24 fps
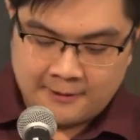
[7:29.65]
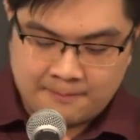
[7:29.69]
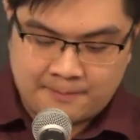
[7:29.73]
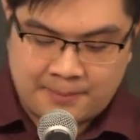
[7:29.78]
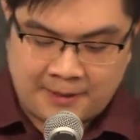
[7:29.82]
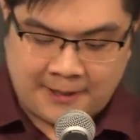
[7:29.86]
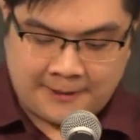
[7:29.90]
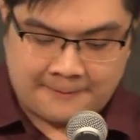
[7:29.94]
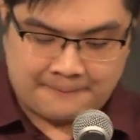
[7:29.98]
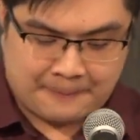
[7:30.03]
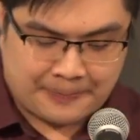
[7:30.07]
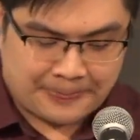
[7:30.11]

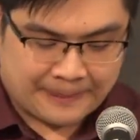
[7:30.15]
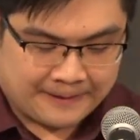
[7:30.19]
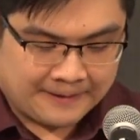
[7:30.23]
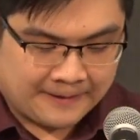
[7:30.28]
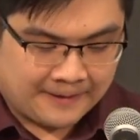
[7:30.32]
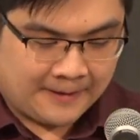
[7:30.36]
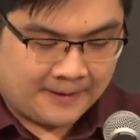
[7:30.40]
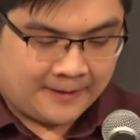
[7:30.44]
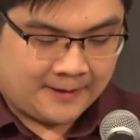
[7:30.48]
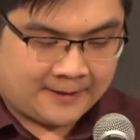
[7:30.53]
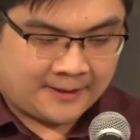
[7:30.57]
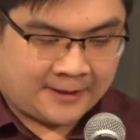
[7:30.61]
But
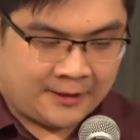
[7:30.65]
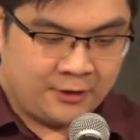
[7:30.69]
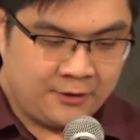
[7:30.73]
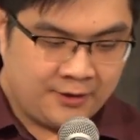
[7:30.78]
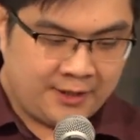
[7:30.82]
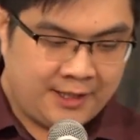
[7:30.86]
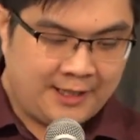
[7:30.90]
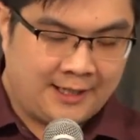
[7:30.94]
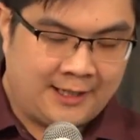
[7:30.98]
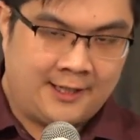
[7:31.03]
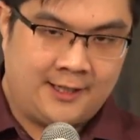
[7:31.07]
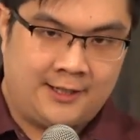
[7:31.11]
near
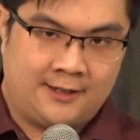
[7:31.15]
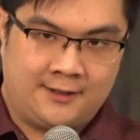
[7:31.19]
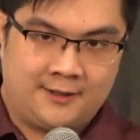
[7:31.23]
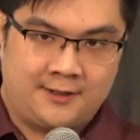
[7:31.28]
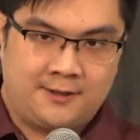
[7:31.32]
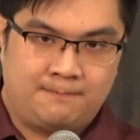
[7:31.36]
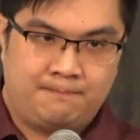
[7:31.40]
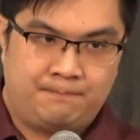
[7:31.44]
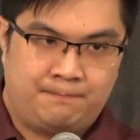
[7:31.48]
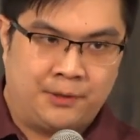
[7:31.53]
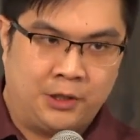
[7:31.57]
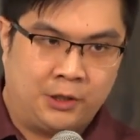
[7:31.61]
the
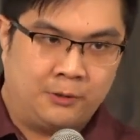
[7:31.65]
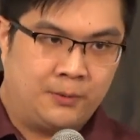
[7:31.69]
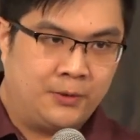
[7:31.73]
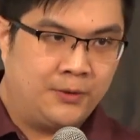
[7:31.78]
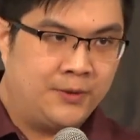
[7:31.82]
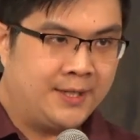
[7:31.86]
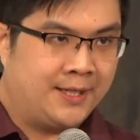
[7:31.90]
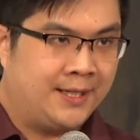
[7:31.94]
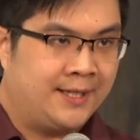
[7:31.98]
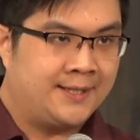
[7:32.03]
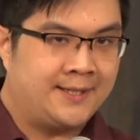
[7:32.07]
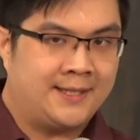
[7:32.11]
end, Bilbo
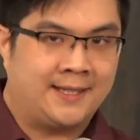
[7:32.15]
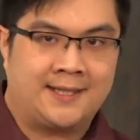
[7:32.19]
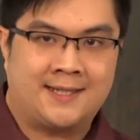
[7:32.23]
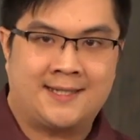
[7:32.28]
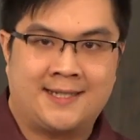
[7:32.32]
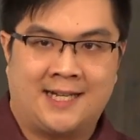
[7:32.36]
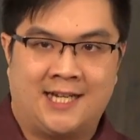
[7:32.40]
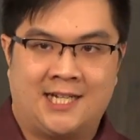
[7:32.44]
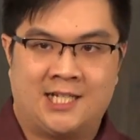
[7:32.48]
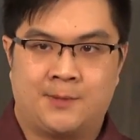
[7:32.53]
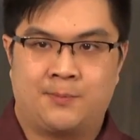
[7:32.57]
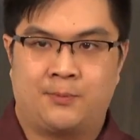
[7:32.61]
is
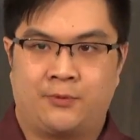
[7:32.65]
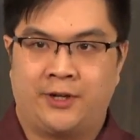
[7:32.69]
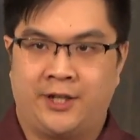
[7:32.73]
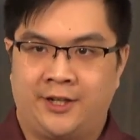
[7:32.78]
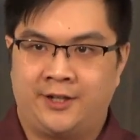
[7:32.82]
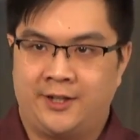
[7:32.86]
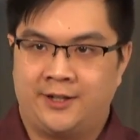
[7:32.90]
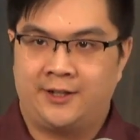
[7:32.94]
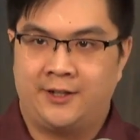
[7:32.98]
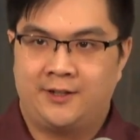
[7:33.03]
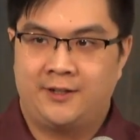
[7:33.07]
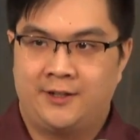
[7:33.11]

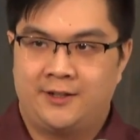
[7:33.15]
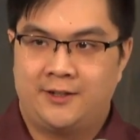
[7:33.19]
exasperated.